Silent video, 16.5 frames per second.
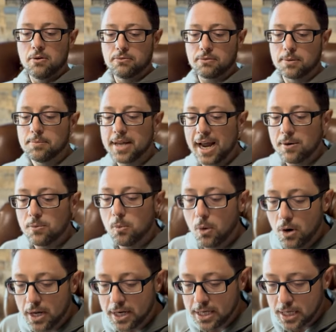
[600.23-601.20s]
from day
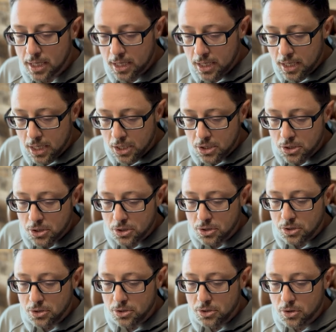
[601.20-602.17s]
one,
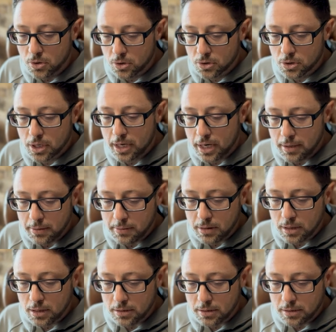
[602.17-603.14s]
you're
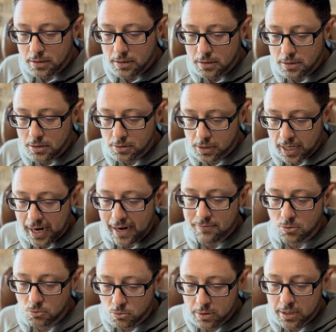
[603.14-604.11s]
gonna you're gonna have
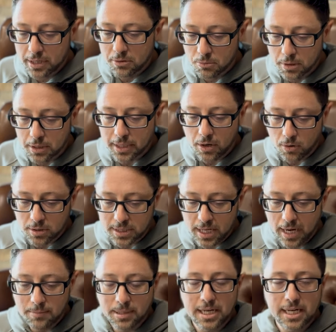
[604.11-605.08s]
a really really hard
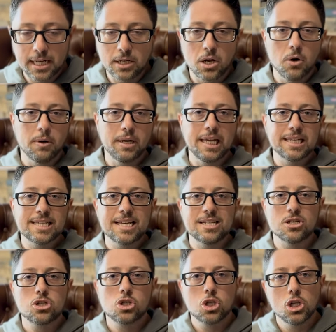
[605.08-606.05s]
time getting it going. It's a
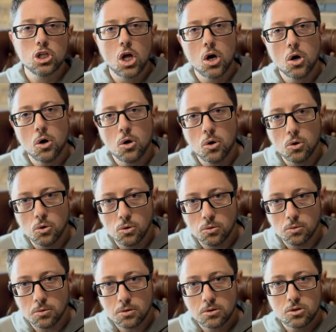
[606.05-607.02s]

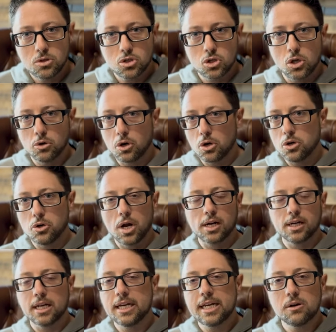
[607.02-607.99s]
slow slow go. You're
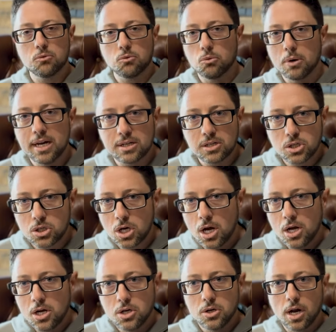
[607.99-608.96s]
not gonna get rich.
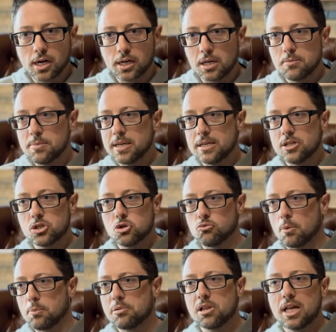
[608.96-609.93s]
You're not gonna be
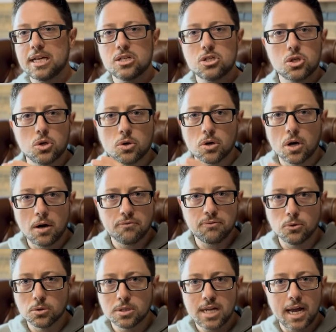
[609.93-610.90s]
replace your a
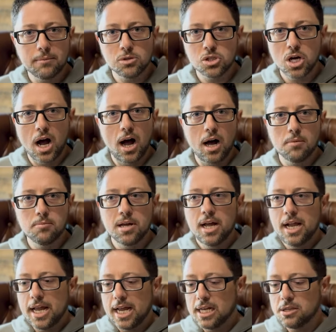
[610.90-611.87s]
full time job
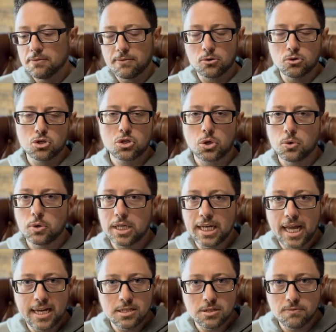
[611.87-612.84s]
in the first 30
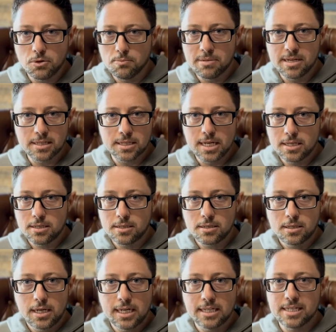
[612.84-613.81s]
days of your business.
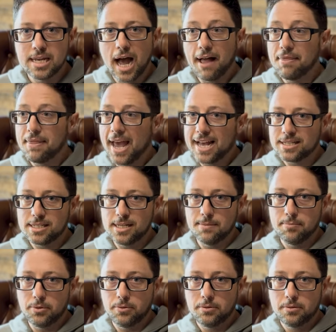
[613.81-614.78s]
It's not that
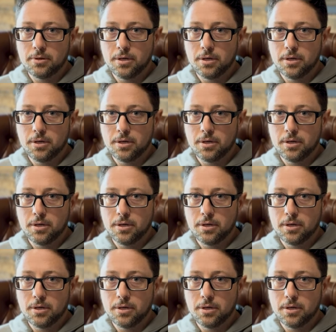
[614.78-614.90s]
simple.